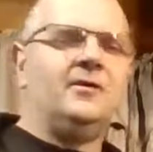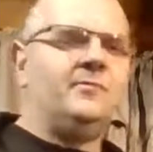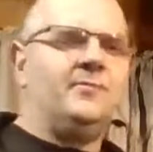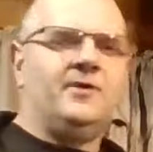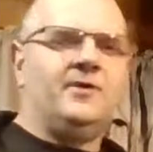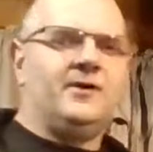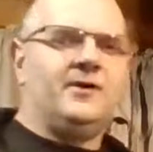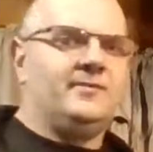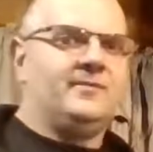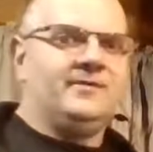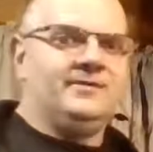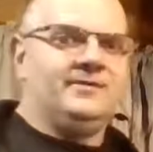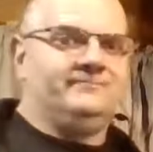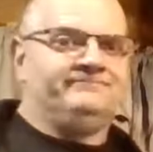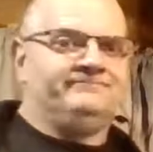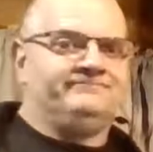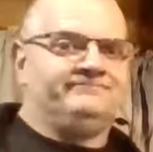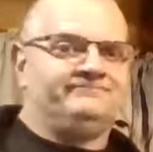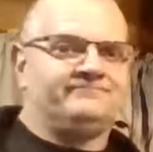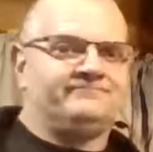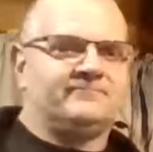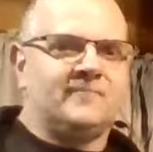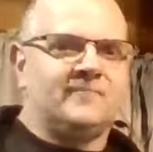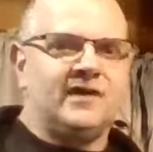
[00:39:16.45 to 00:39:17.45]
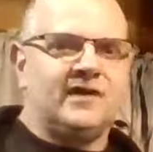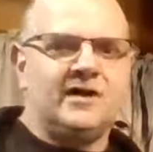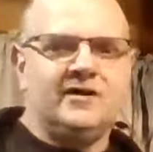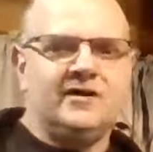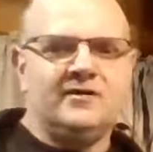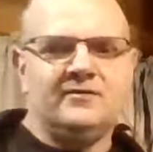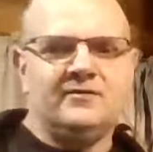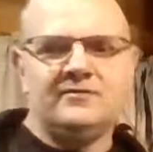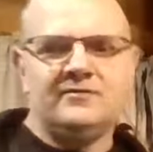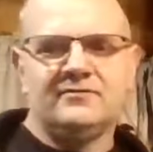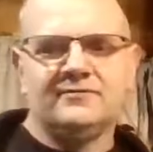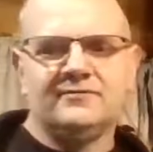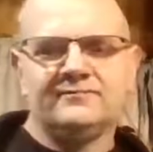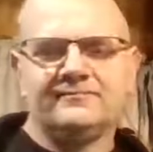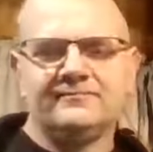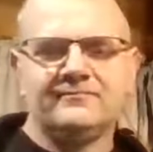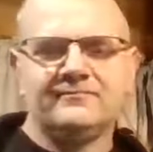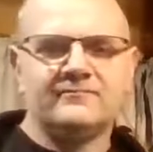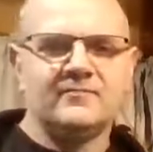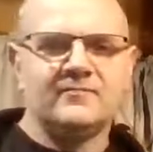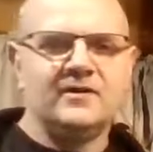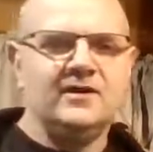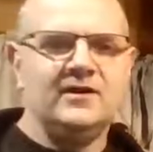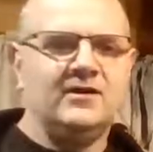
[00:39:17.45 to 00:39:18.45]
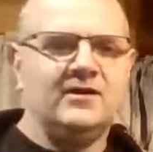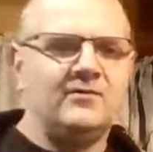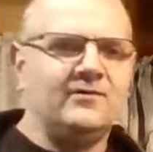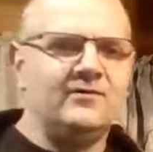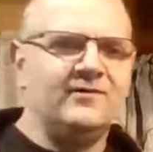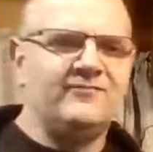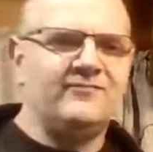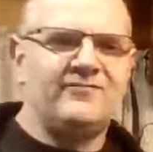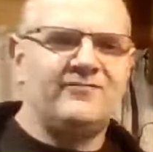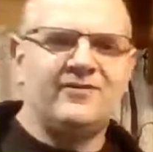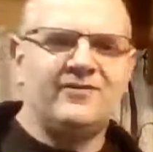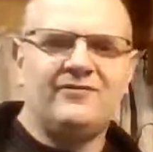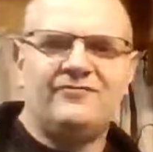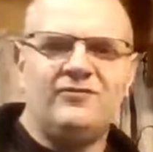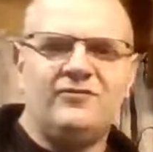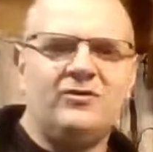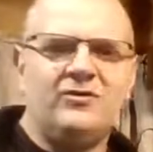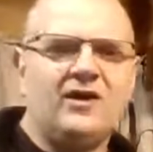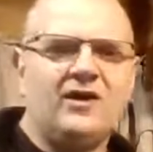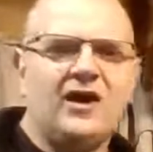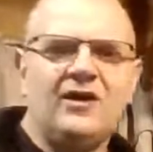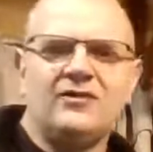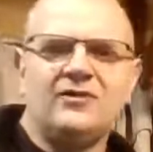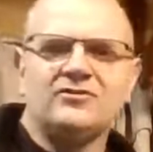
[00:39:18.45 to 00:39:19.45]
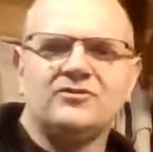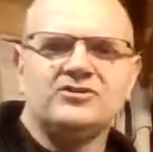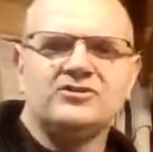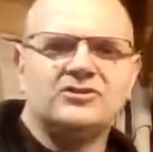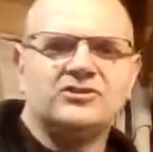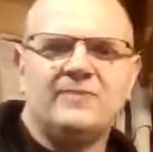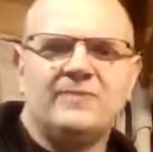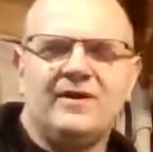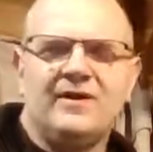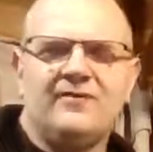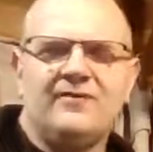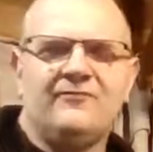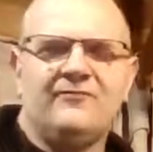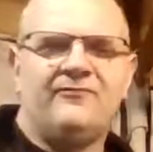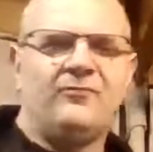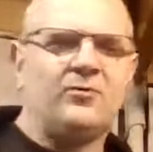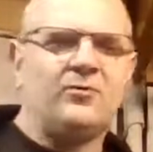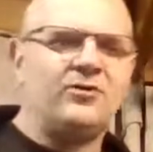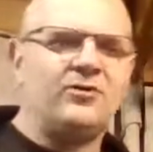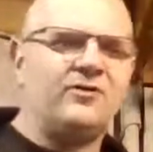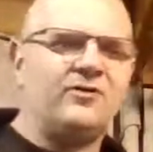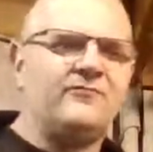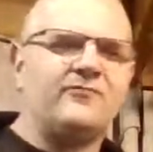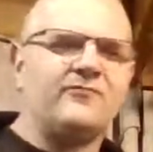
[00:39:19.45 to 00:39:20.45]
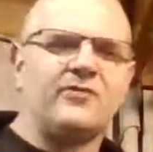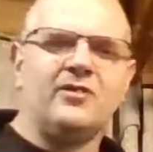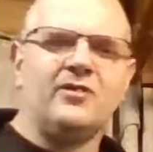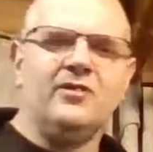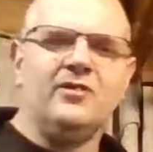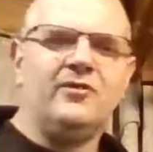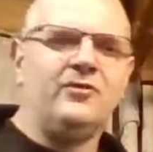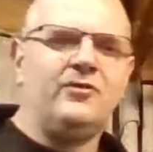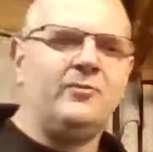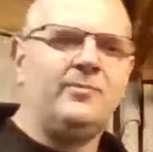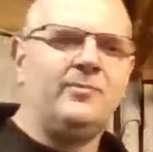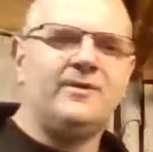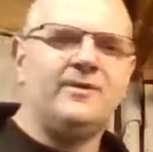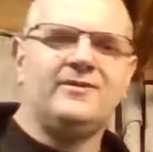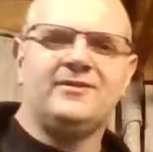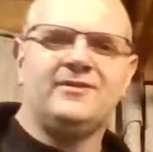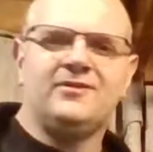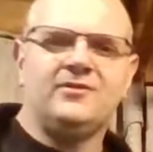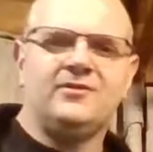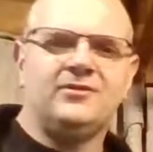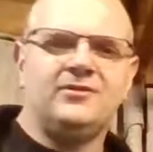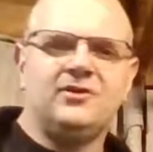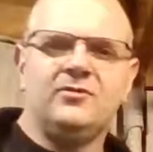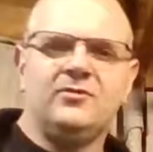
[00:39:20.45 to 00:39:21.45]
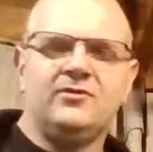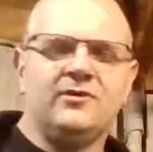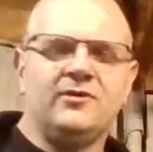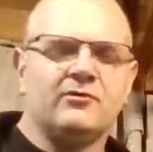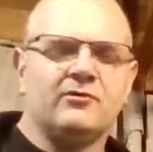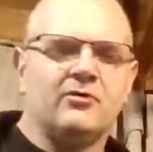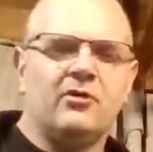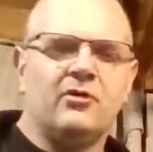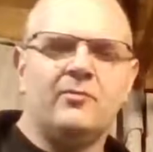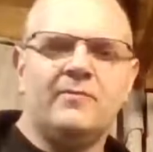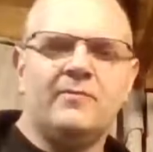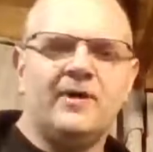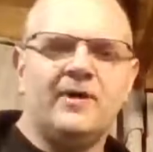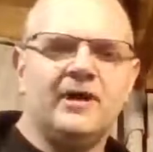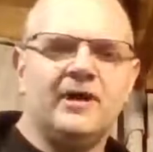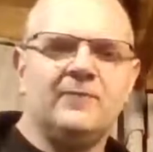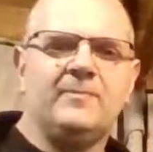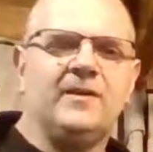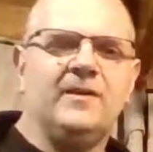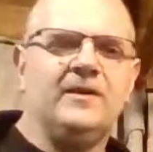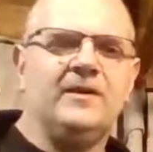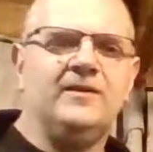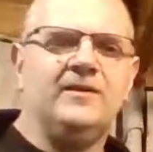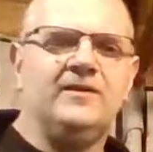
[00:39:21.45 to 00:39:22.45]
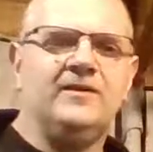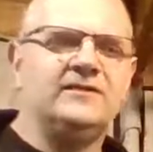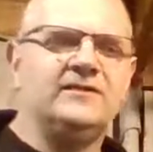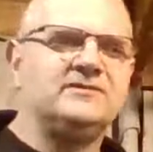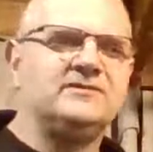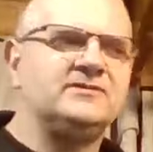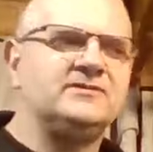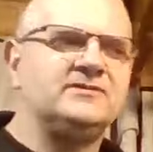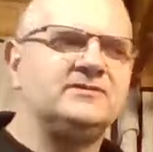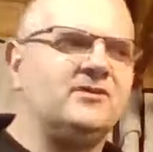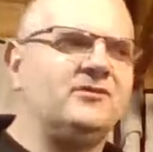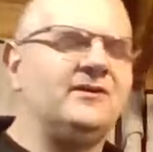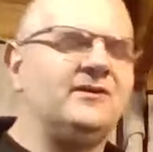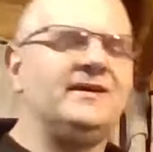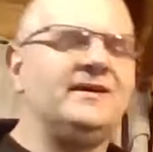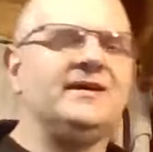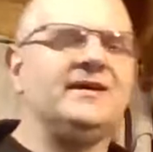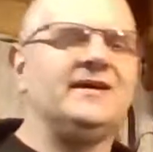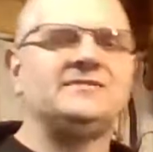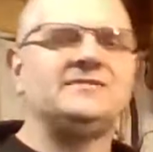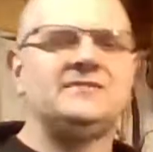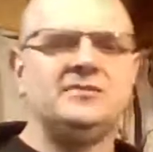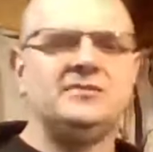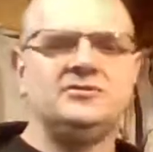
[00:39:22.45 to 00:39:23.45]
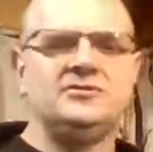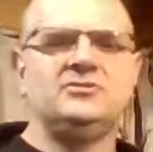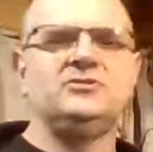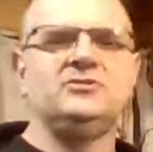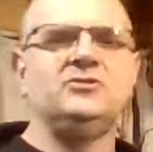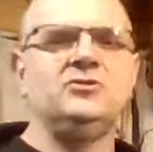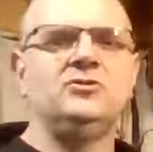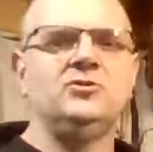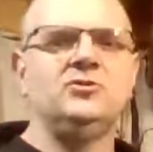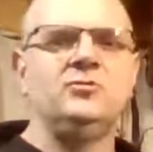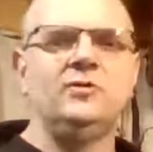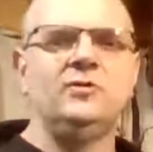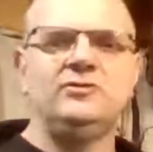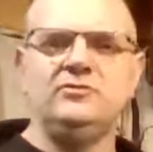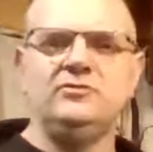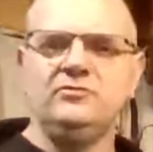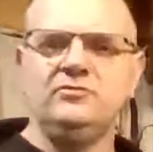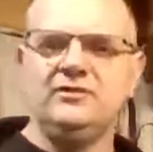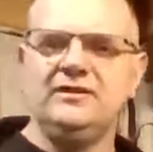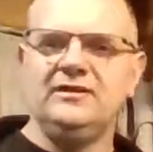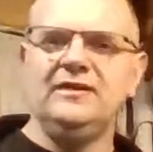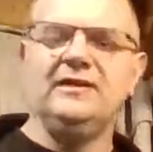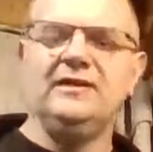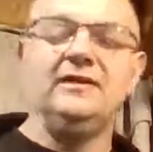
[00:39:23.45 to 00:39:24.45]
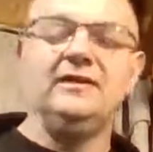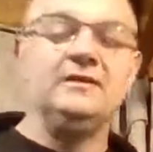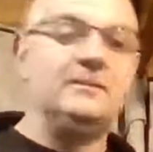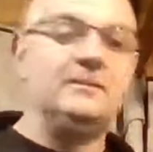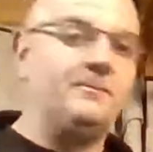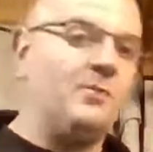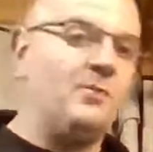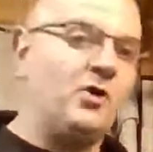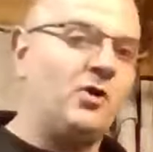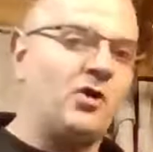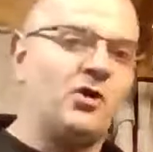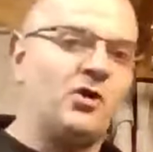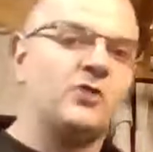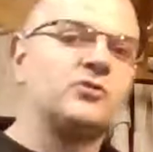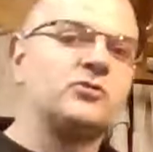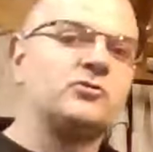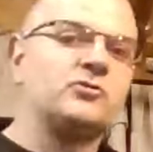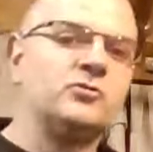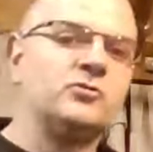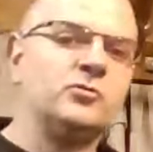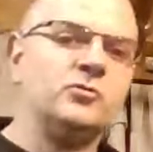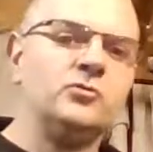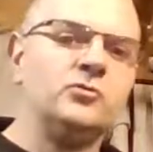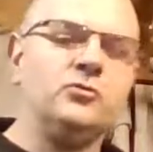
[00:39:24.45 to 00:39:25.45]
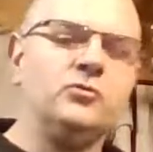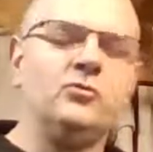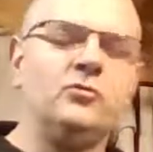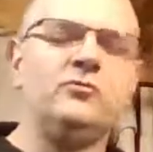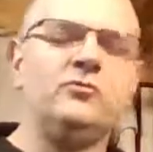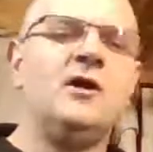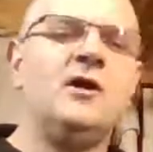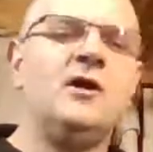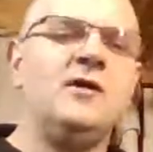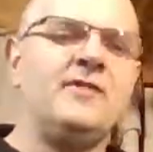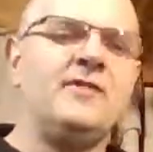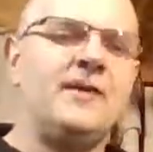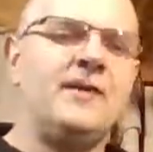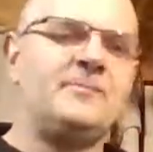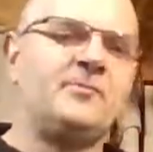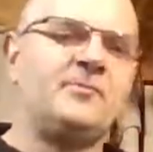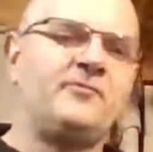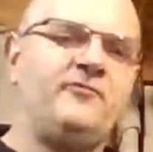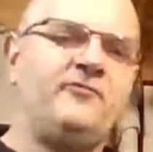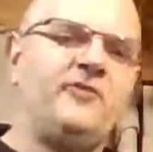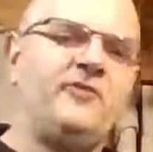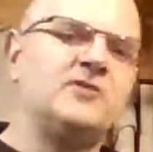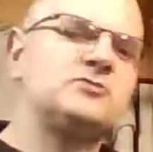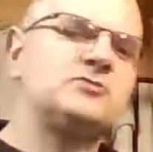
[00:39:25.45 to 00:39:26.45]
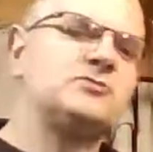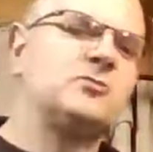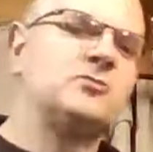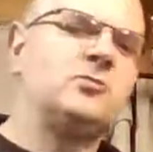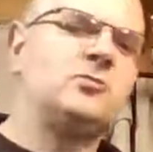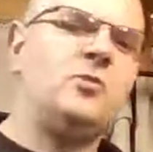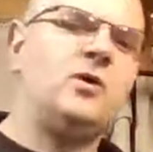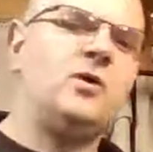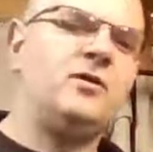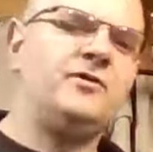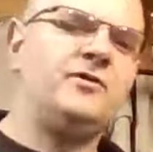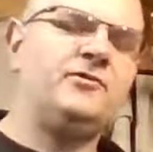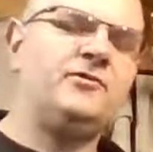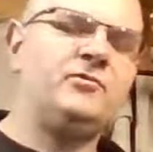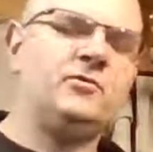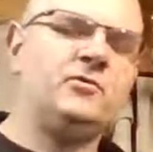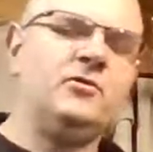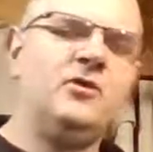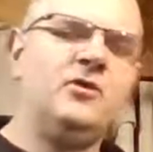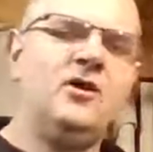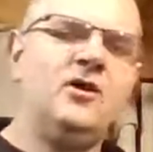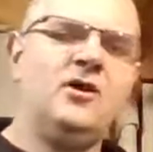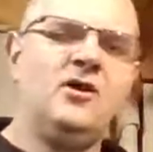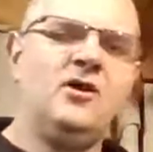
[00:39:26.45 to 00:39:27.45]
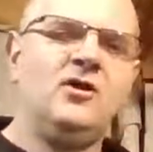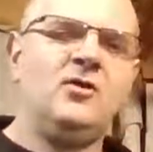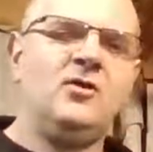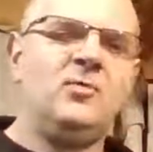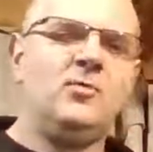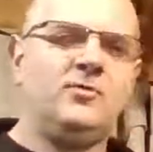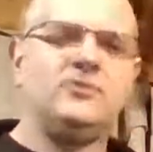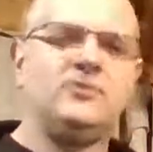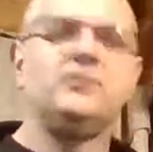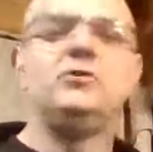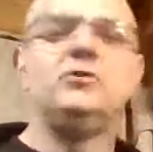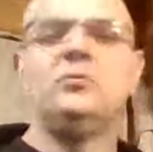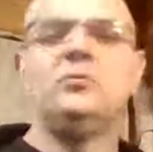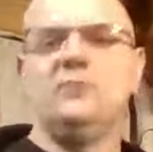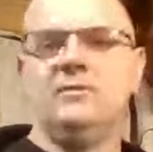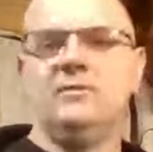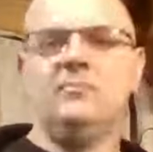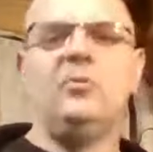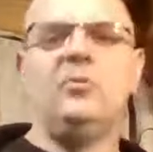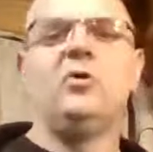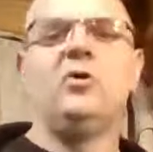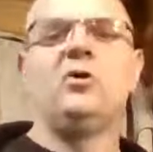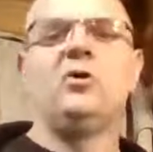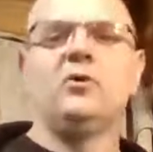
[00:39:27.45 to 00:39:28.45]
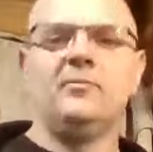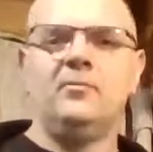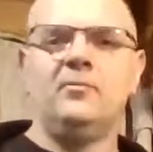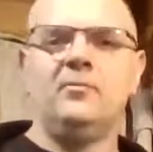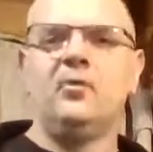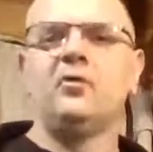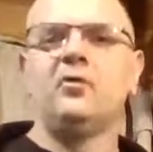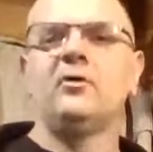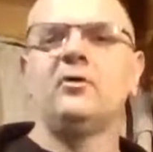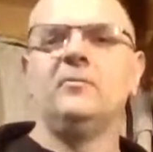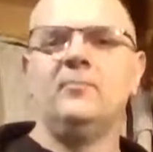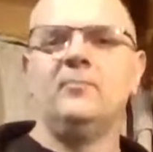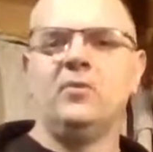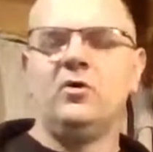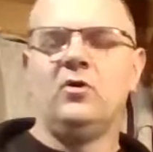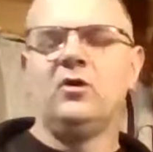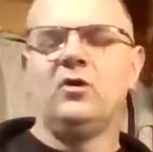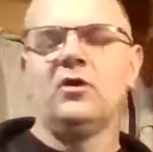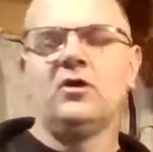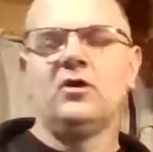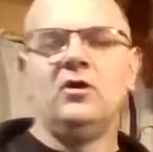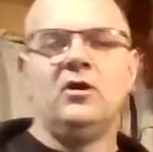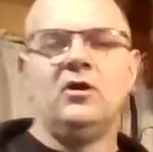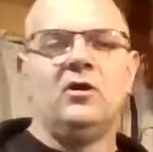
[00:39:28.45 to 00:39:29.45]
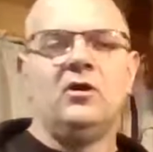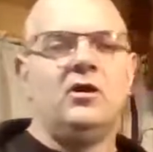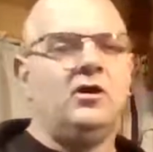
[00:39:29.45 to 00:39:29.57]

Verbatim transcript: But I mean, hey, you know, and for the few dollars you spend for it, for the little bit that you do your own bike maintenance, it only gets into when you need the park tools, that professional quality tool, when you're doing it more and more and more.